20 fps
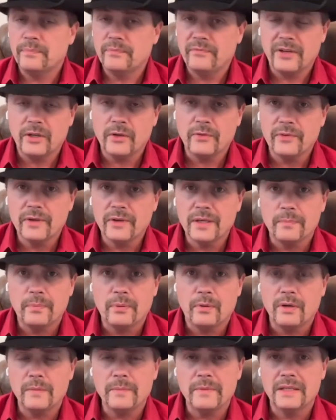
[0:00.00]
Feel free to
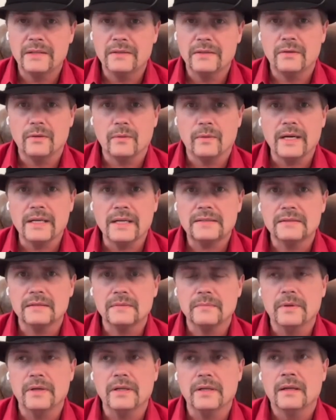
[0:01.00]
point me in the direction,
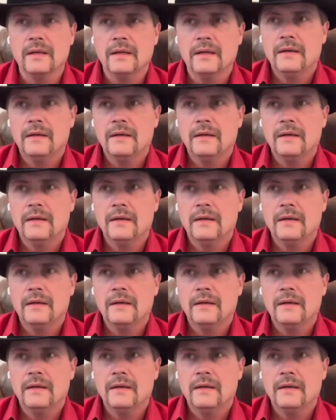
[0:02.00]
but